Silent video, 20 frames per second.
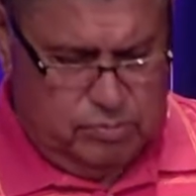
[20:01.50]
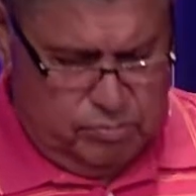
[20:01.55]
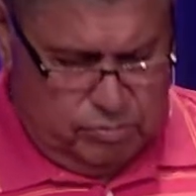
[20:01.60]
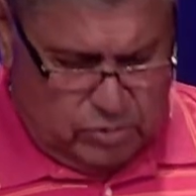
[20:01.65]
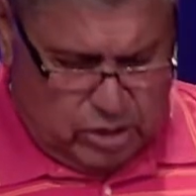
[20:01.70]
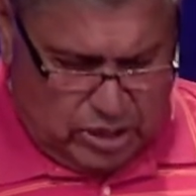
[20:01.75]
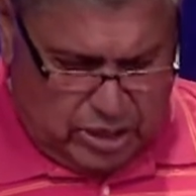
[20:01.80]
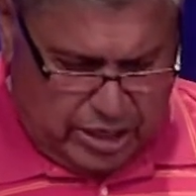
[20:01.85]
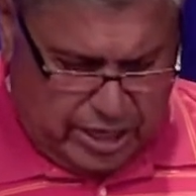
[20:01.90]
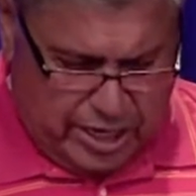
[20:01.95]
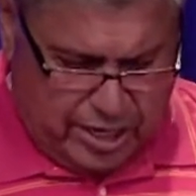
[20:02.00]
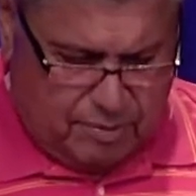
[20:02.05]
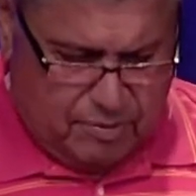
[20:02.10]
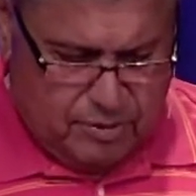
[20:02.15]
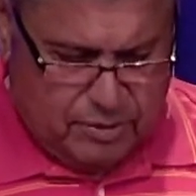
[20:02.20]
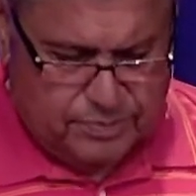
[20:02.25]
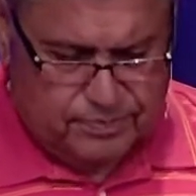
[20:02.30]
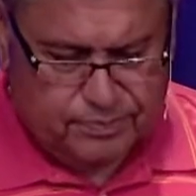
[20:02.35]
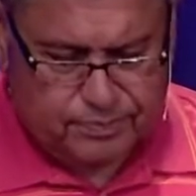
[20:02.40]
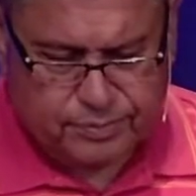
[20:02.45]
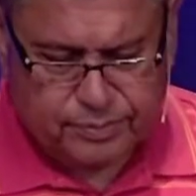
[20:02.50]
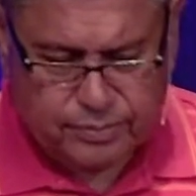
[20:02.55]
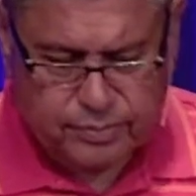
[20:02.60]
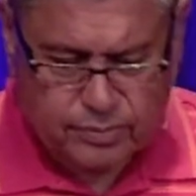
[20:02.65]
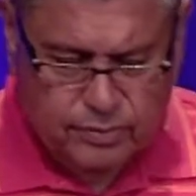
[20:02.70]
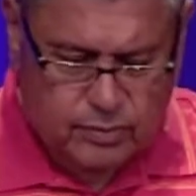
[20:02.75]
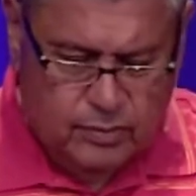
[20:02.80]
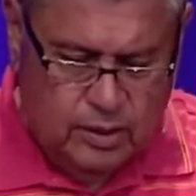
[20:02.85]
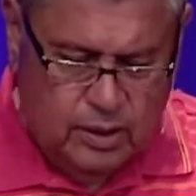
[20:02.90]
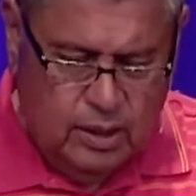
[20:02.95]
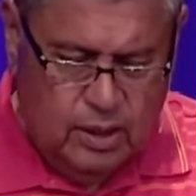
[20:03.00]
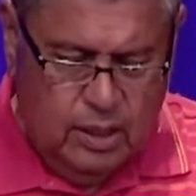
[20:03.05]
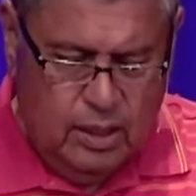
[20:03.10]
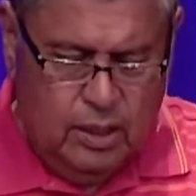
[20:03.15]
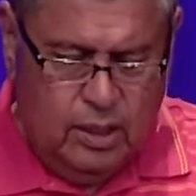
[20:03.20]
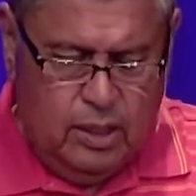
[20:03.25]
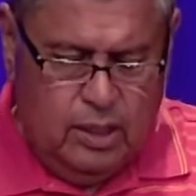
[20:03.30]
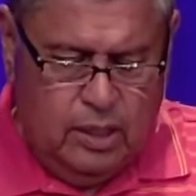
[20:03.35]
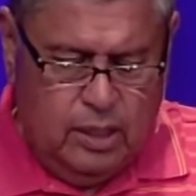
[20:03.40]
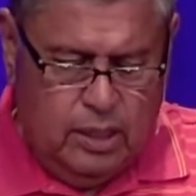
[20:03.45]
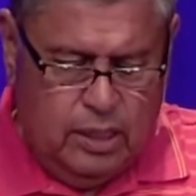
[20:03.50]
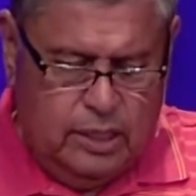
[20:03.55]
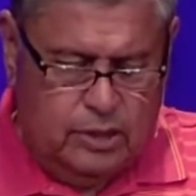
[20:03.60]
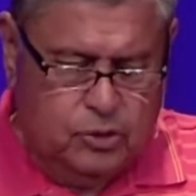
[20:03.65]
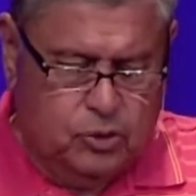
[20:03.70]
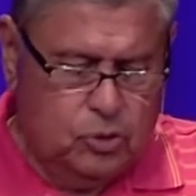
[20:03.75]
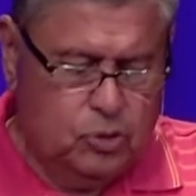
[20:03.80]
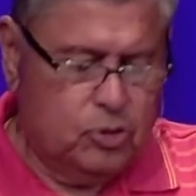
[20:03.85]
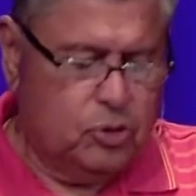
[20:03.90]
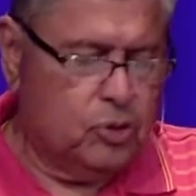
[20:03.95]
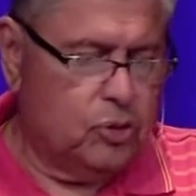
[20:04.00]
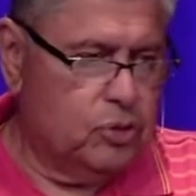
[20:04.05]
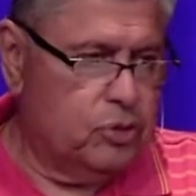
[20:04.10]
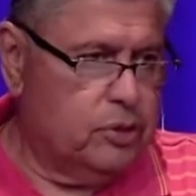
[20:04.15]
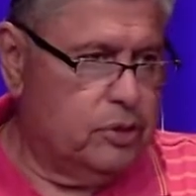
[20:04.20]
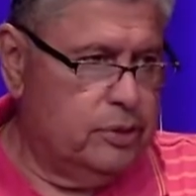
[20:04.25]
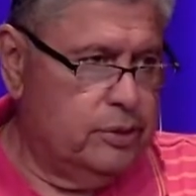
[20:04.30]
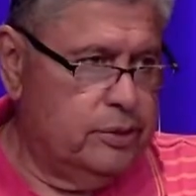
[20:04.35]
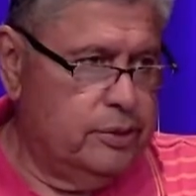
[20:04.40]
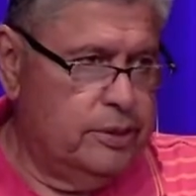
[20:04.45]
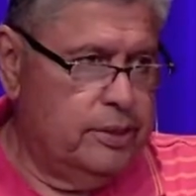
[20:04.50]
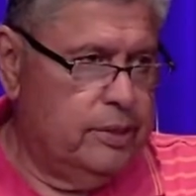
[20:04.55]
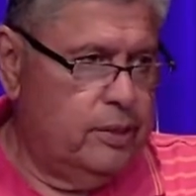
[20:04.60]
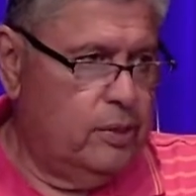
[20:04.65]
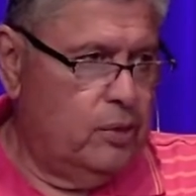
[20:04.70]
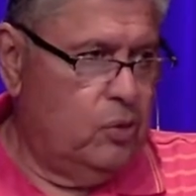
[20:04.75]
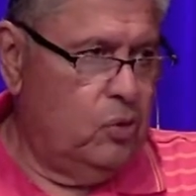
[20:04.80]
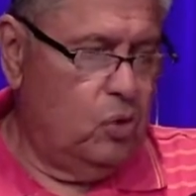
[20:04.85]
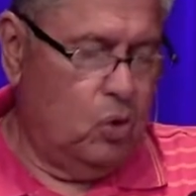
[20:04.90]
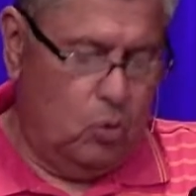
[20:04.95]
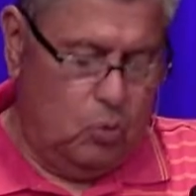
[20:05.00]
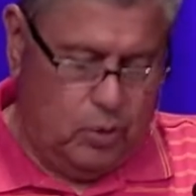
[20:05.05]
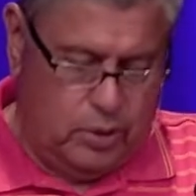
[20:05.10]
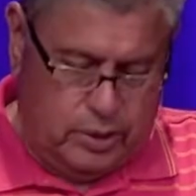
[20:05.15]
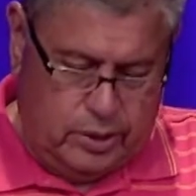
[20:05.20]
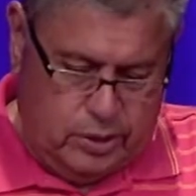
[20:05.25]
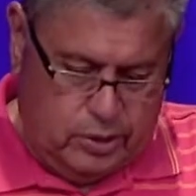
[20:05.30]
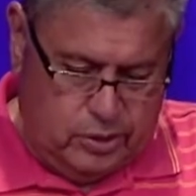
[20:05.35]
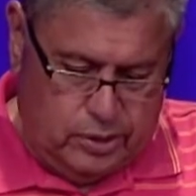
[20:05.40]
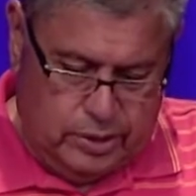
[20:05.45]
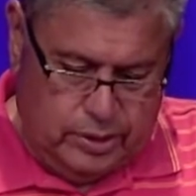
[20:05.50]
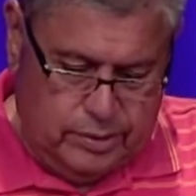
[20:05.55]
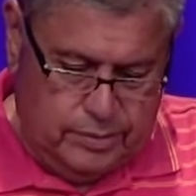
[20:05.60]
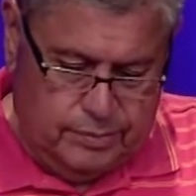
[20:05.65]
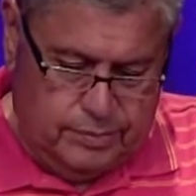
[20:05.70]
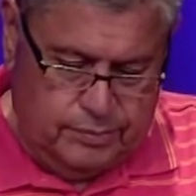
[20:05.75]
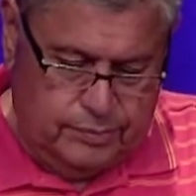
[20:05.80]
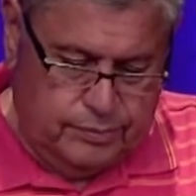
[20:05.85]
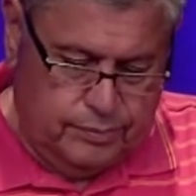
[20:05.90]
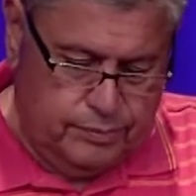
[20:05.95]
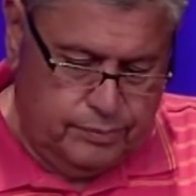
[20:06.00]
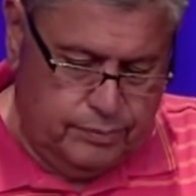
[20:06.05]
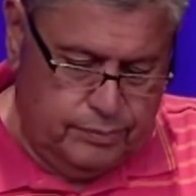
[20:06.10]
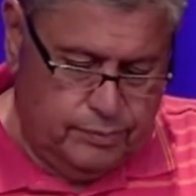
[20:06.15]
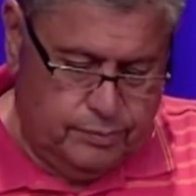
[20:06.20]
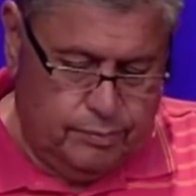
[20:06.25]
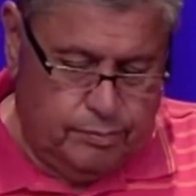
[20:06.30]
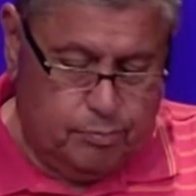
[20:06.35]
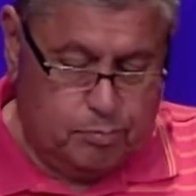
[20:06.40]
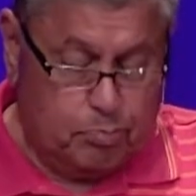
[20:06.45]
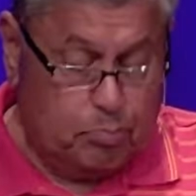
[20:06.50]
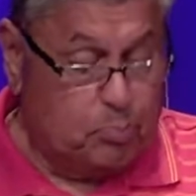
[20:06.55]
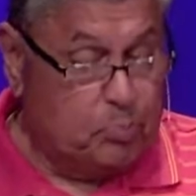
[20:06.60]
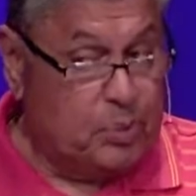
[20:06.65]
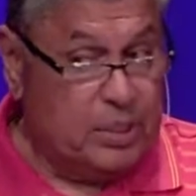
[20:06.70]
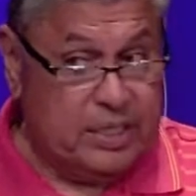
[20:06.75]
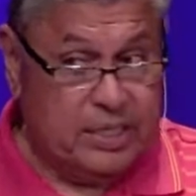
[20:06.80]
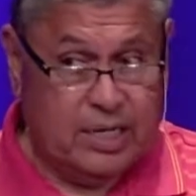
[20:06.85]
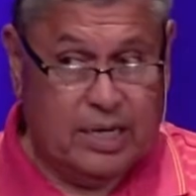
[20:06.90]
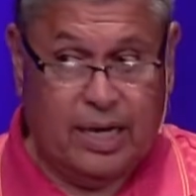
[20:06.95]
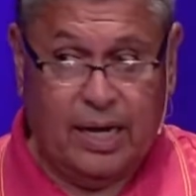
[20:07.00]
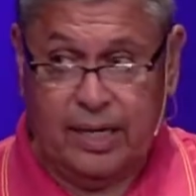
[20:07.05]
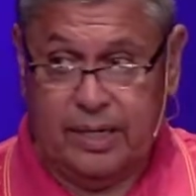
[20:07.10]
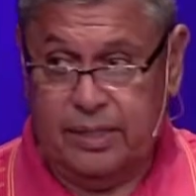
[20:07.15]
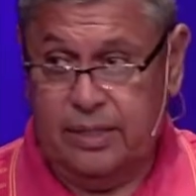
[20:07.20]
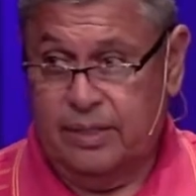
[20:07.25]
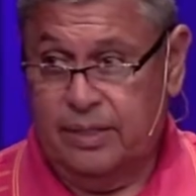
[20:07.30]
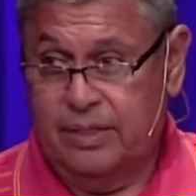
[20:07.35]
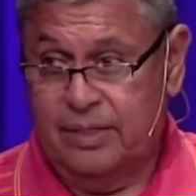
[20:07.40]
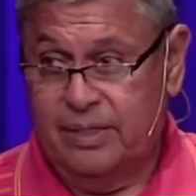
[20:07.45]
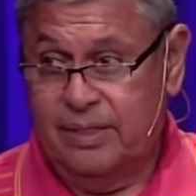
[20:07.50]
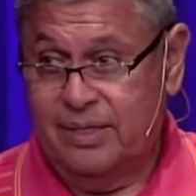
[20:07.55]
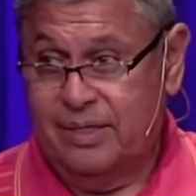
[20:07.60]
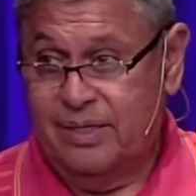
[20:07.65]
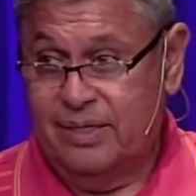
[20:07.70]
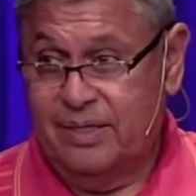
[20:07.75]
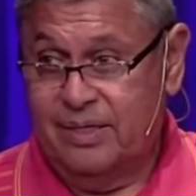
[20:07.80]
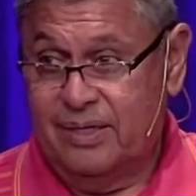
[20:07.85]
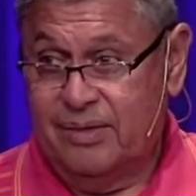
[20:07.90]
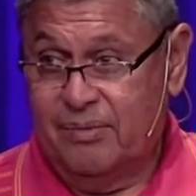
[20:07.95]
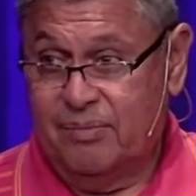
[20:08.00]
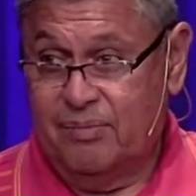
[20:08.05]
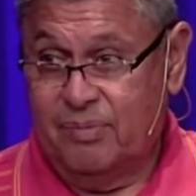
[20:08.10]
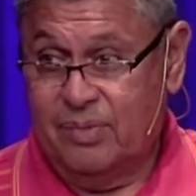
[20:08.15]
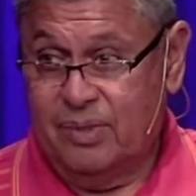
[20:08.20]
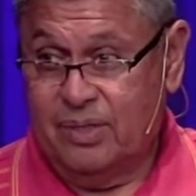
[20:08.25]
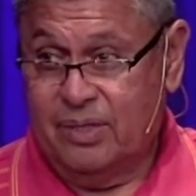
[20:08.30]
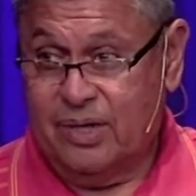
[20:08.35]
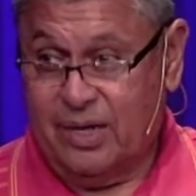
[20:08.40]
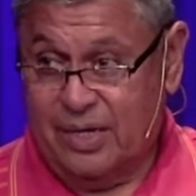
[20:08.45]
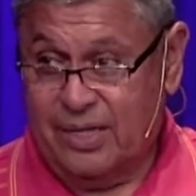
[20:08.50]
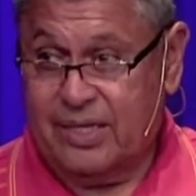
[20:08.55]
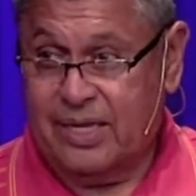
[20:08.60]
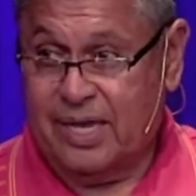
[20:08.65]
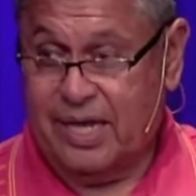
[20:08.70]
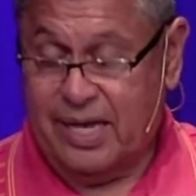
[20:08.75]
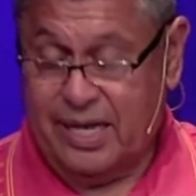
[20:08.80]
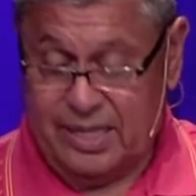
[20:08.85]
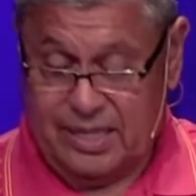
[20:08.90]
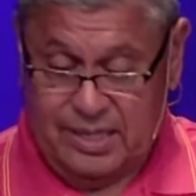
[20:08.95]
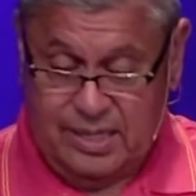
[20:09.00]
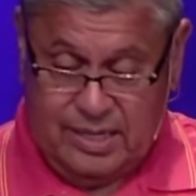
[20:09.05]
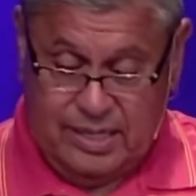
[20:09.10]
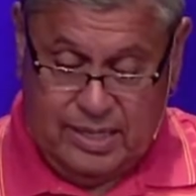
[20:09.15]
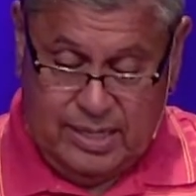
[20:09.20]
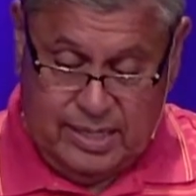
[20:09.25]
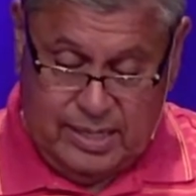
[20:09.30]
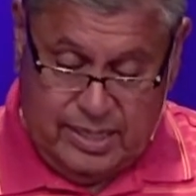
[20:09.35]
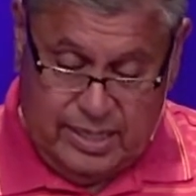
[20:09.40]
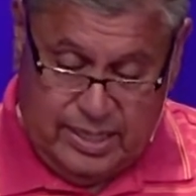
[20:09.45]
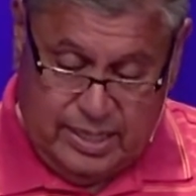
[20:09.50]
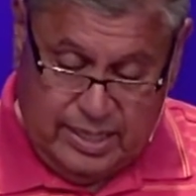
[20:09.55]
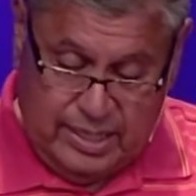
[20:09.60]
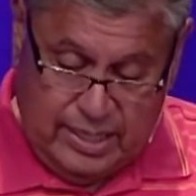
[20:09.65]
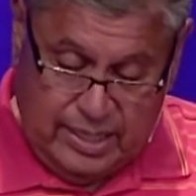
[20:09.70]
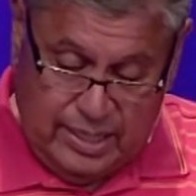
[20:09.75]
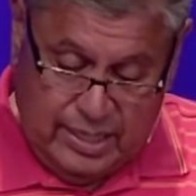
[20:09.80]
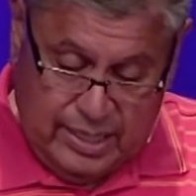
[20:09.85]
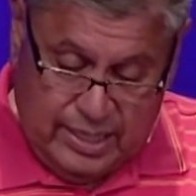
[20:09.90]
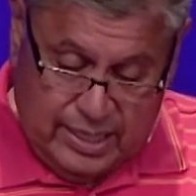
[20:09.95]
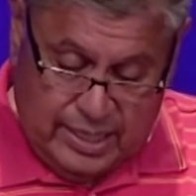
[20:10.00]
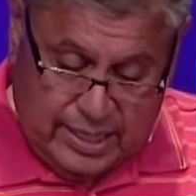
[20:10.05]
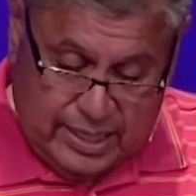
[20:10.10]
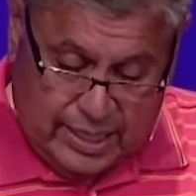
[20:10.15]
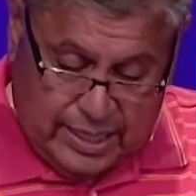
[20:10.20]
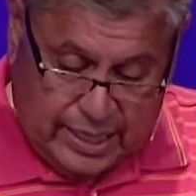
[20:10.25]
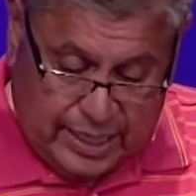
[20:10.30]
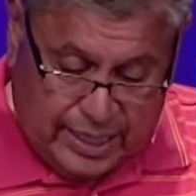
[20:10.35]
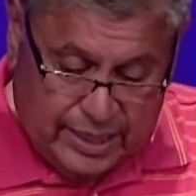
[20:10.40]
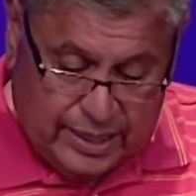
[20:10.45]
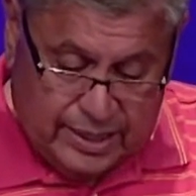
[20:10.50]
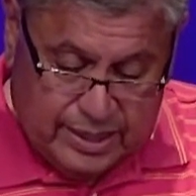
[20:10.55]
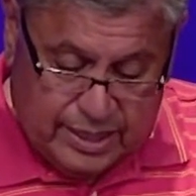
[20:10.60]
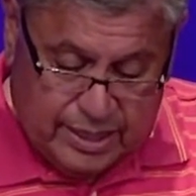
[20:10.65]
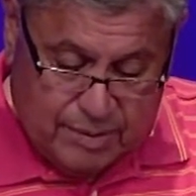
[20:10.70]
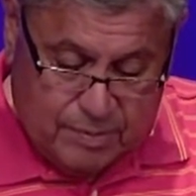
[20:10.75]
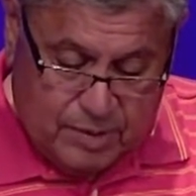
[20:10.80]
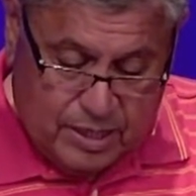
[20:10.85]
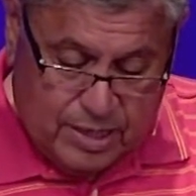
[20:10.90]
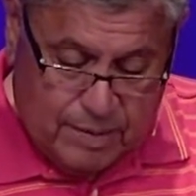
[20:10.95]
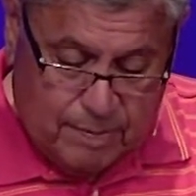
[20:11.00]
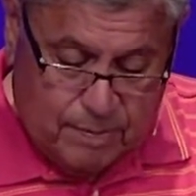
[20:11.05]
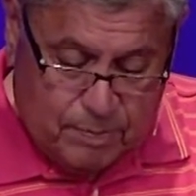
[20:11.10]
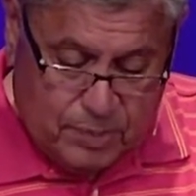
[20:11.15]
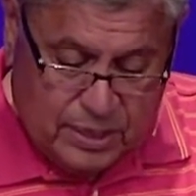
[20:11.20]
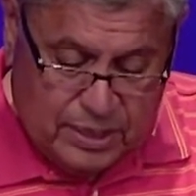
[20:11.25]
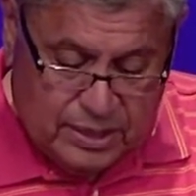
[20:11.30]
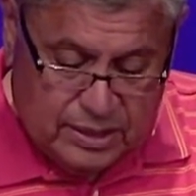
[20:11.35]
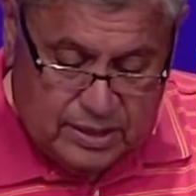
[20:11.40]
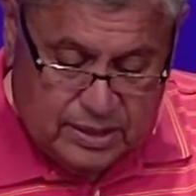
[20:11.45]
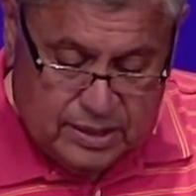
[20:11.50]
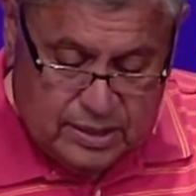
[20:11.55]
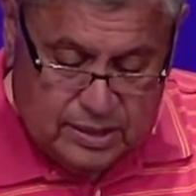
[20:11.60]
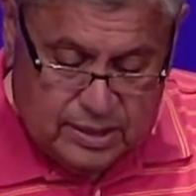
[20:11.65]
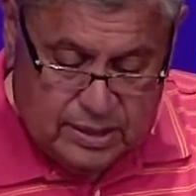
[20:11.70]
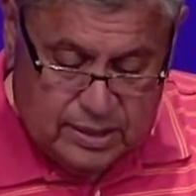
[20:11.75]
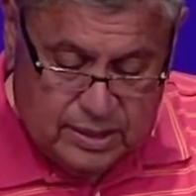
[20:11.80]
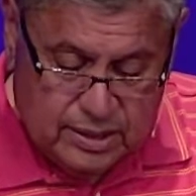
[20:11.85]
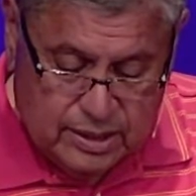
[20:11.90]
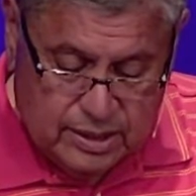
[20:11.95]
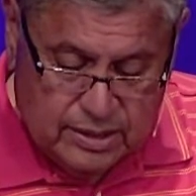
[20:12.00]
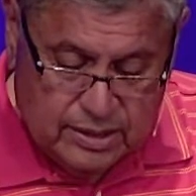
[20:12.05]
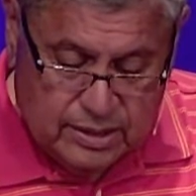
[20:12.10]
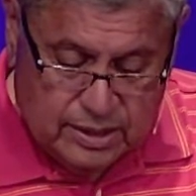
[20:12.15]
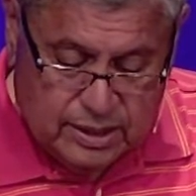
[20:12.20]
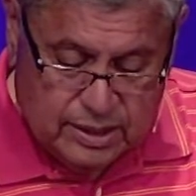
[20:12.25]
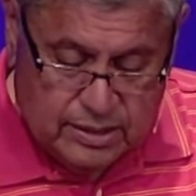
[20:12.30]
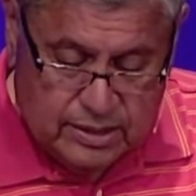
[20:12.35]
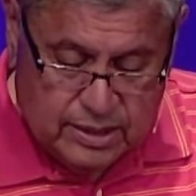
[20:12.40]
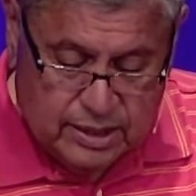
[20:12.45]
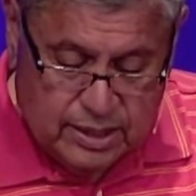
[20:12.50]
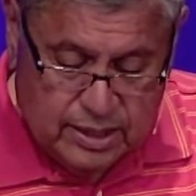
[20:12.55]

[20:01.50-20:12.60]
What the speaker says: the hammer in True Church. No one could, but God. God can. He cut them in pieces, it says,